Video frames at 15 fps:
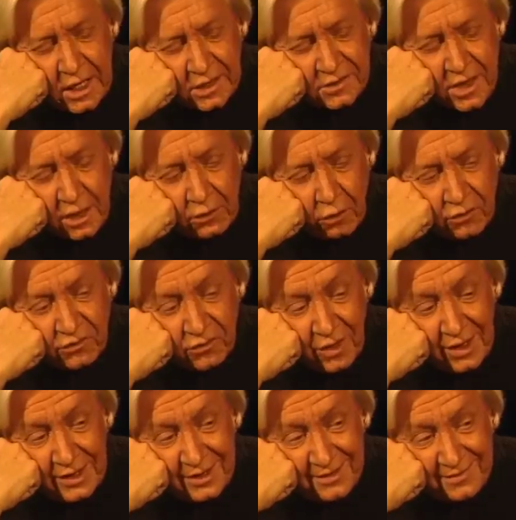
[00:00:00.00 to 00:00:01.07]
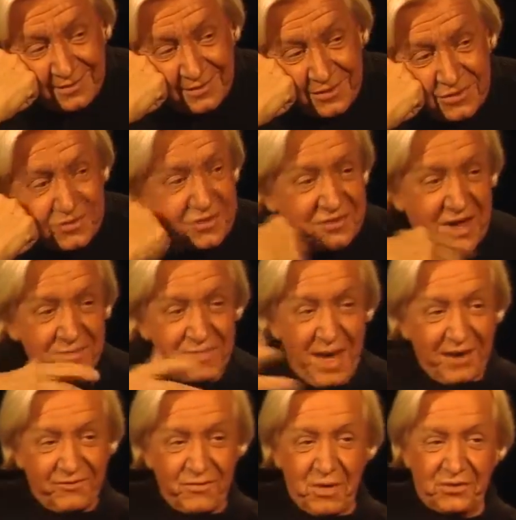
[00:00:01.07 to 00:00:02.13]
hit down in Australia. You just got
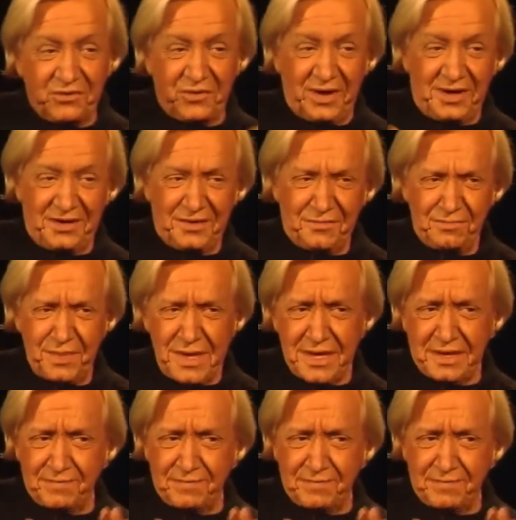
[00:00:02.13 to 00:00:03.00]
back from Australia. Big,